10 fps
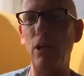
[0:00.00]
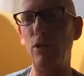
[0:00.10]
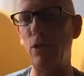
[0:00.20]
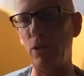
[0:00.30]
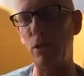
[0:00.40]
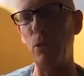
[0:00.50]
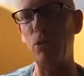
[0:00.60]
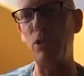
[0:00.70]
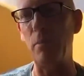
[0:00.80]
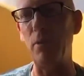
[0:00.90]
so that there
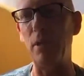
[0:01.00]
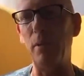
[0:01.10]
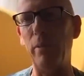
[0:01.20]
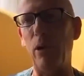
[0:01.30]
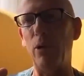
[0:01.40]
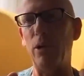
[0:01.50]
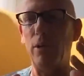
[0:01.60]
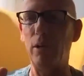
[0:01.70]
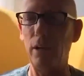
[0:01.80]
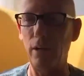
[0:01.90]
was something about
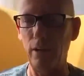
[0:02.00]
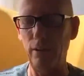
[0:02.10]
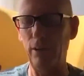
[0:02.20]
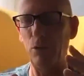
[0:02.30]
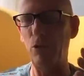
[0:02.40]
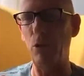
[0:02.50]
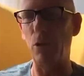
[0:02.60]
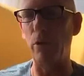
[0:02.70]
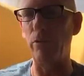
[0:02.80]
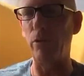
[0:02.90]
it that was
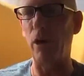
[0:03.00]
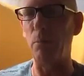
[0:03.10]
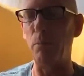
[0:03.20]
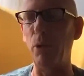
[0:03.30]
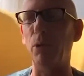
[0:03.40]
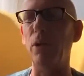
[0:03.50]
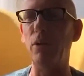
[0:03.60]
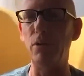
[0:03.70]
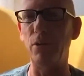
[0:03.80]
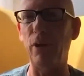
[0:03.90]
sort of built
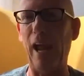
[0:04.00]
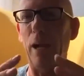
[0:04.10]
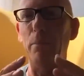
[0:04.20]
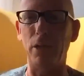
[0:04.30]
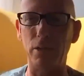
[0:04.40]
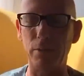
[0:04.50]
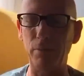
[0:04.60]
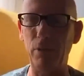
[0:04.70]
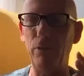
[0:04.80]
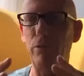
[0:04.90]
into their habit,
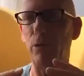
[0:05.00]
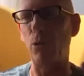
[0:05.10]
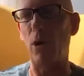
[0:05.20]
for a